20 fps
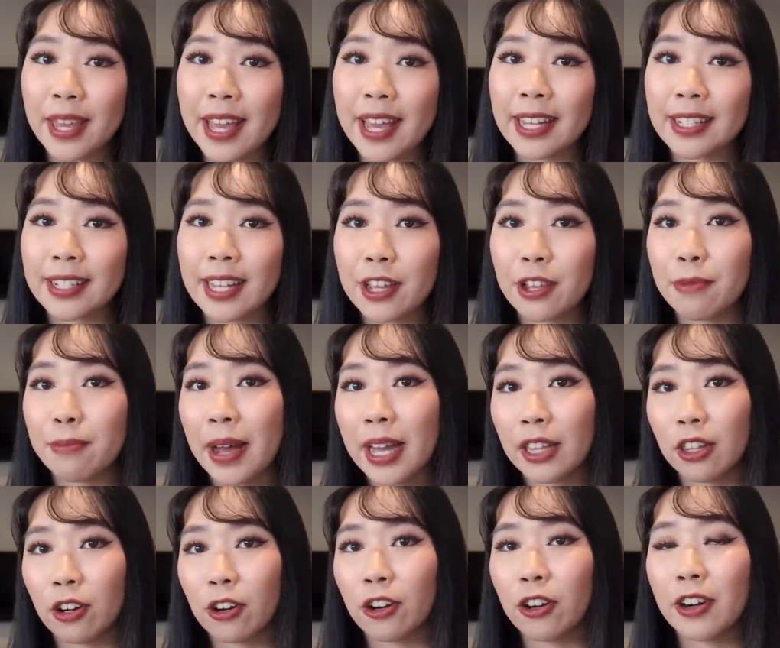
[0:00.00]
things that you
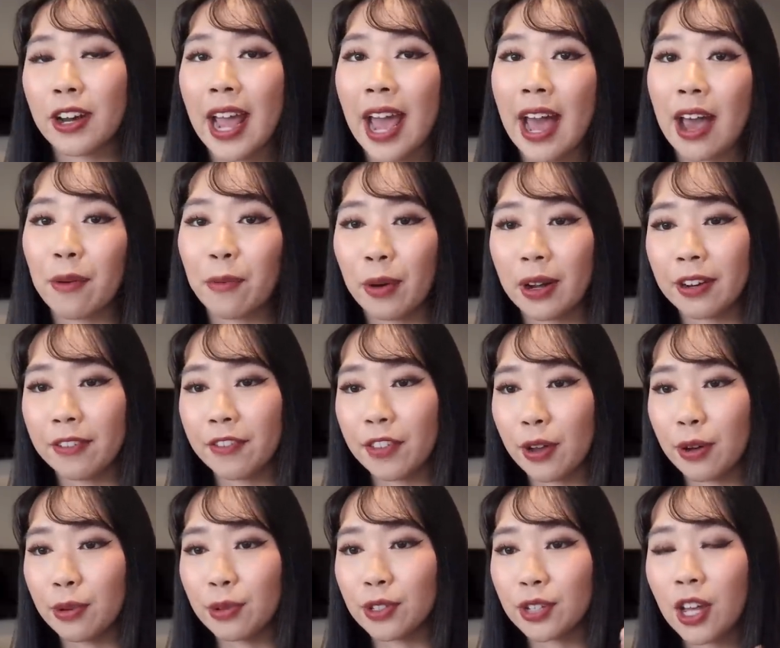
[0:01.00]
might learn at one of
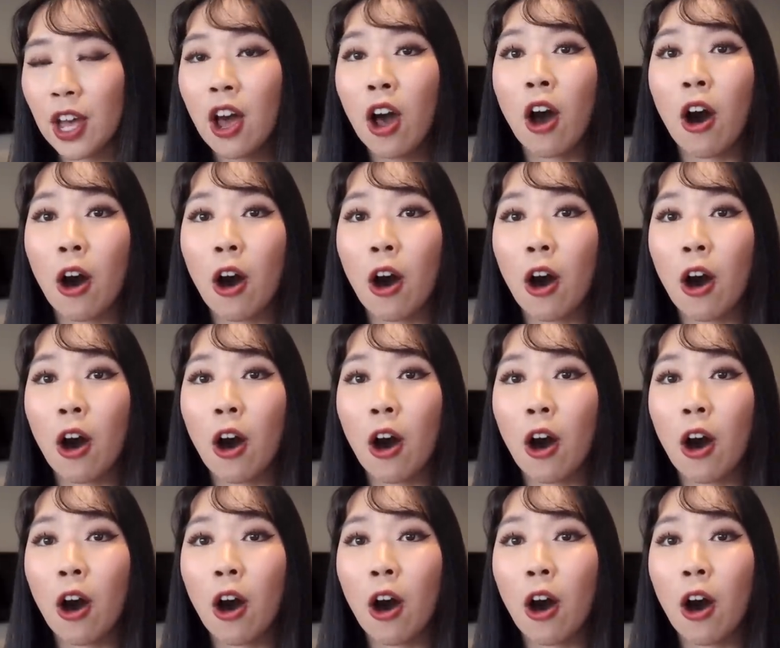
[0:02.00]
those